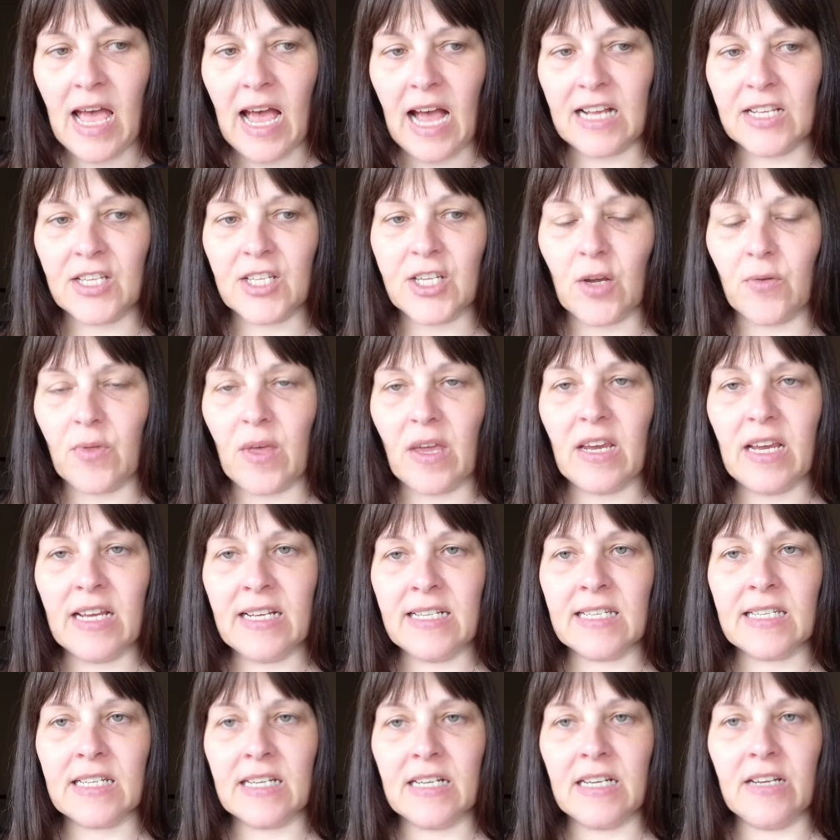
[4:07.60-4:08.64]
And so they
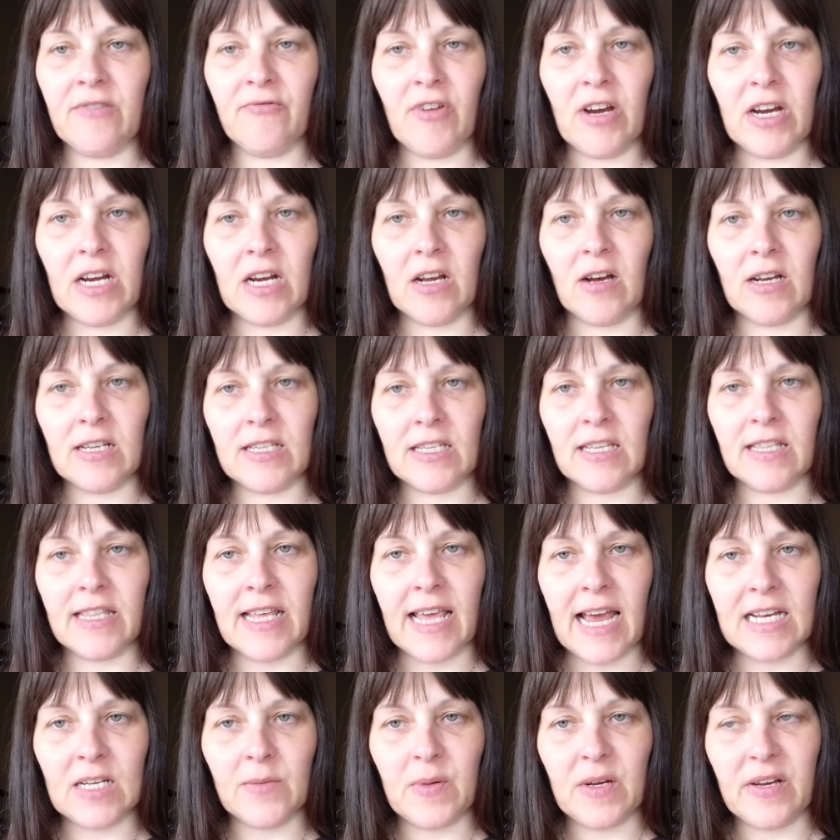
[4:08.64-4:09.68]
instantly realised that they
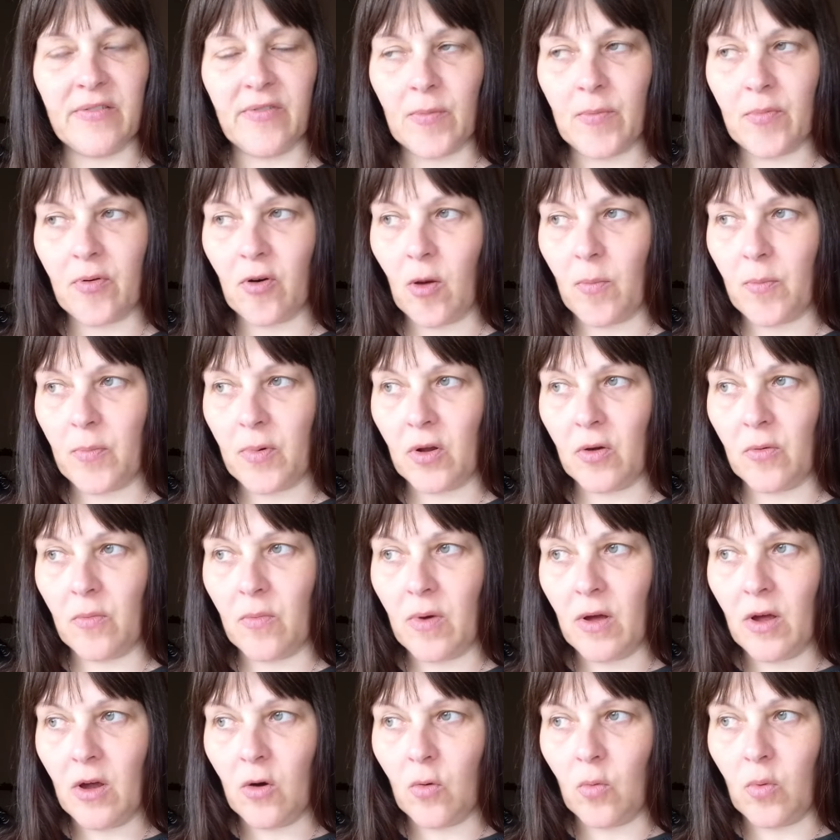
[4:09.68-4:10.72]
had a bit of a problem,
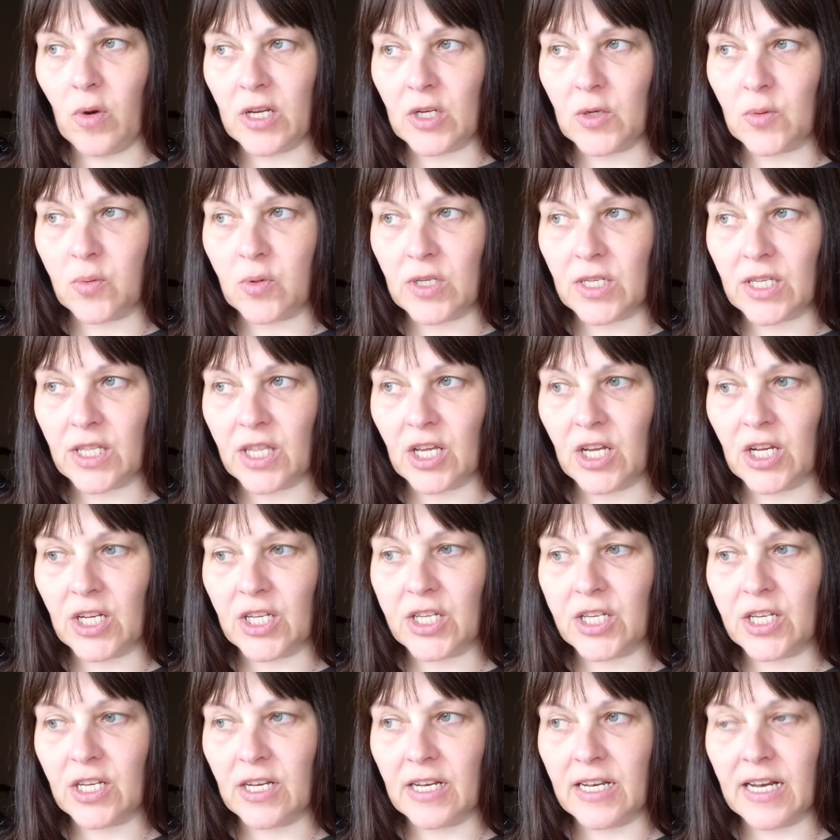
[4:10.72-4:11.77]
which was
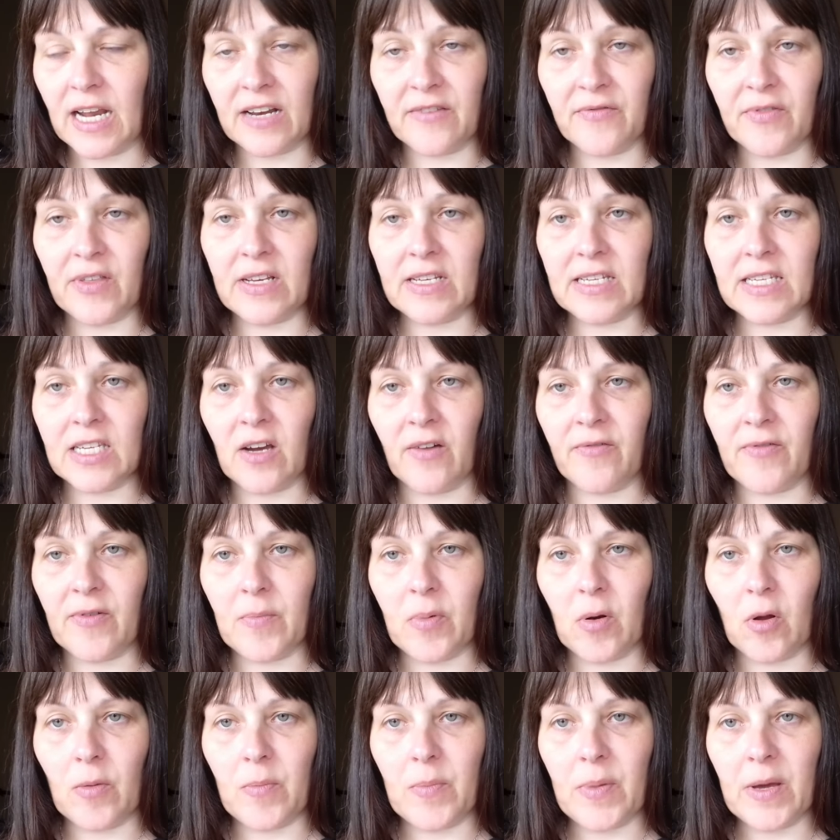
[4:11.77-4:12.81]
that none of these
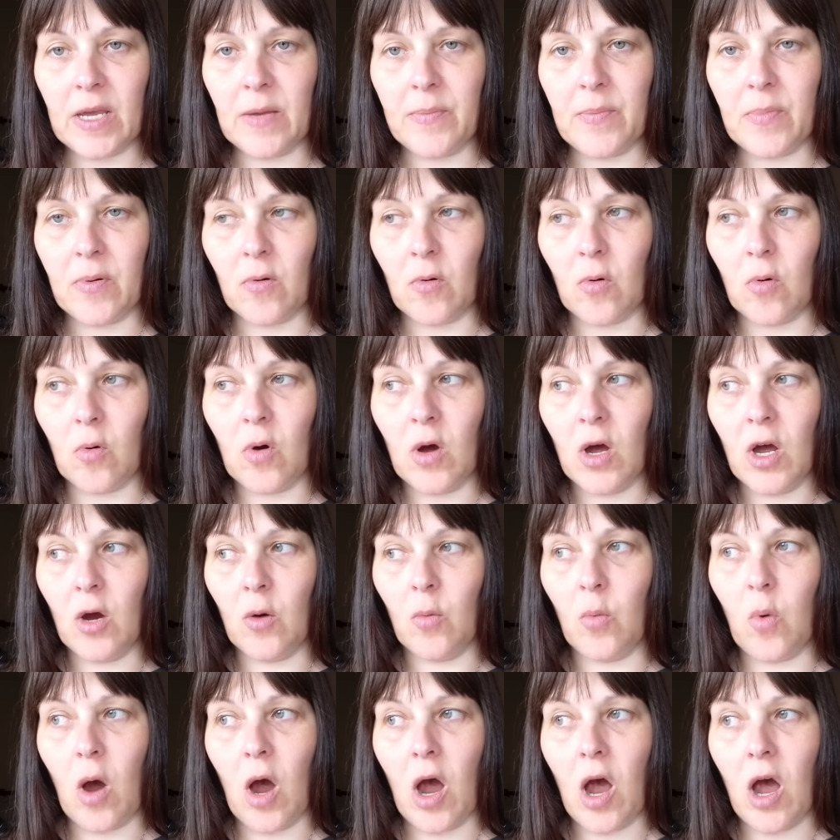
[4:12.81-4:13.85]
self-employed people
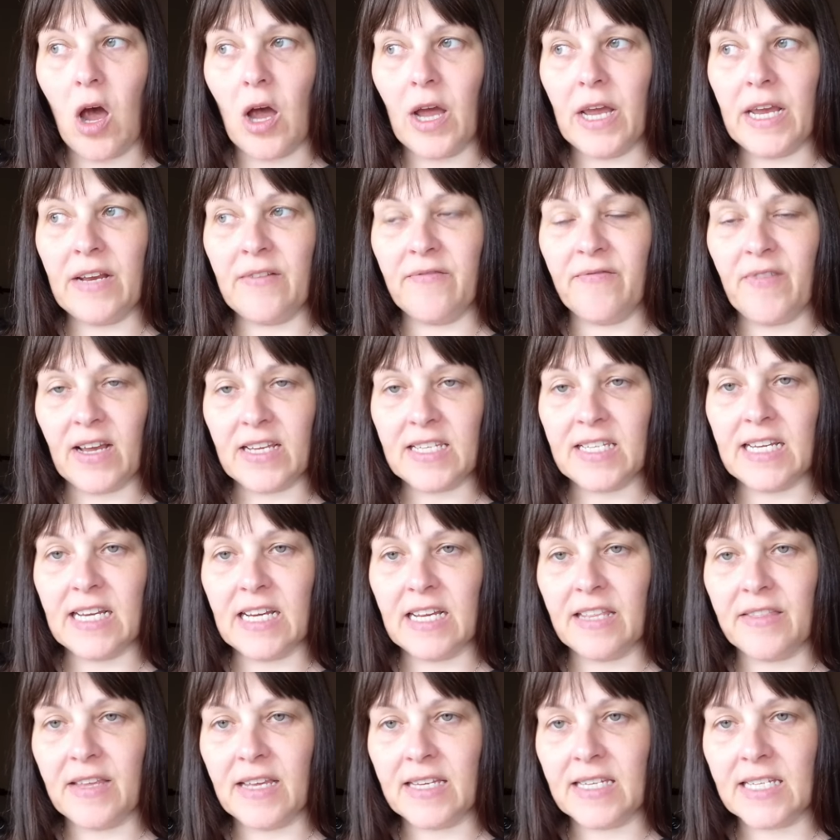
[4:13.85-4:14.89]
were investing
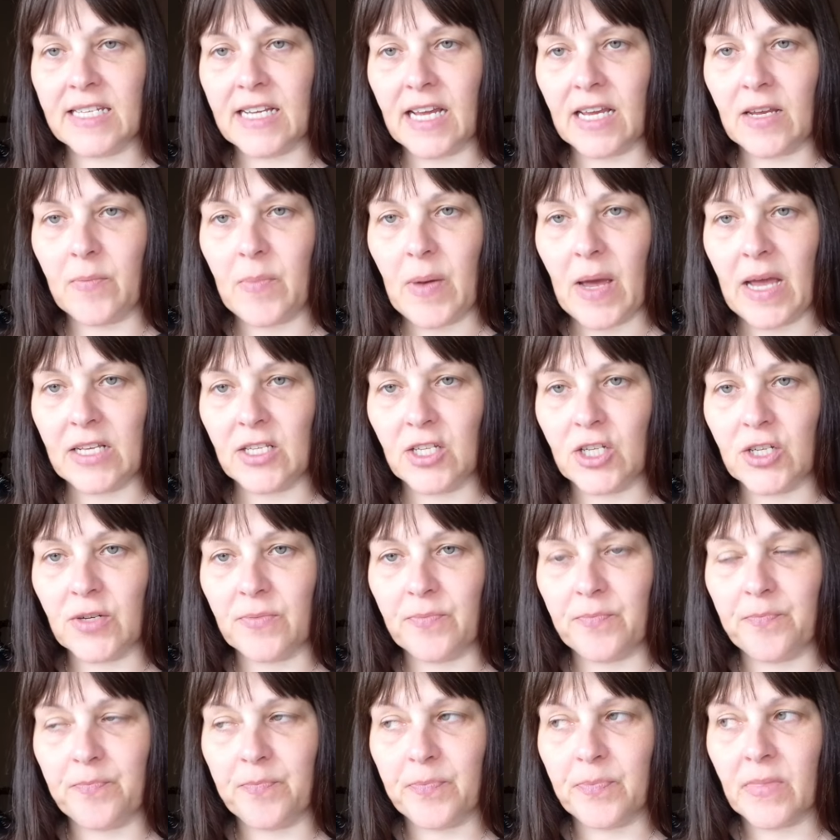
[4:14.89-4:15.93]
in their state
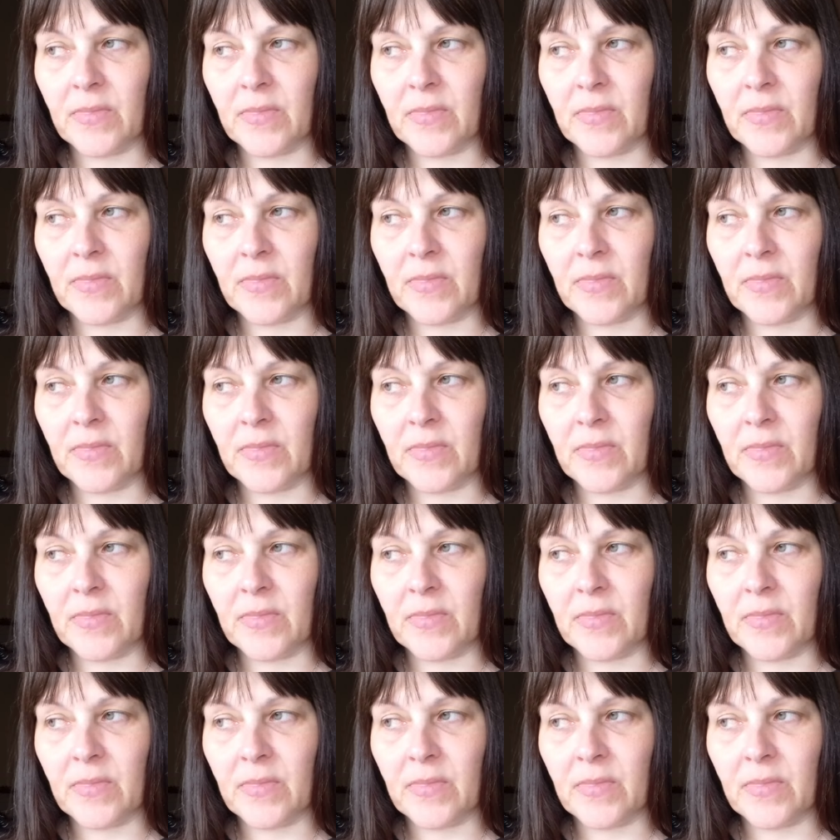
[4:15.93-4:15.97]
pension.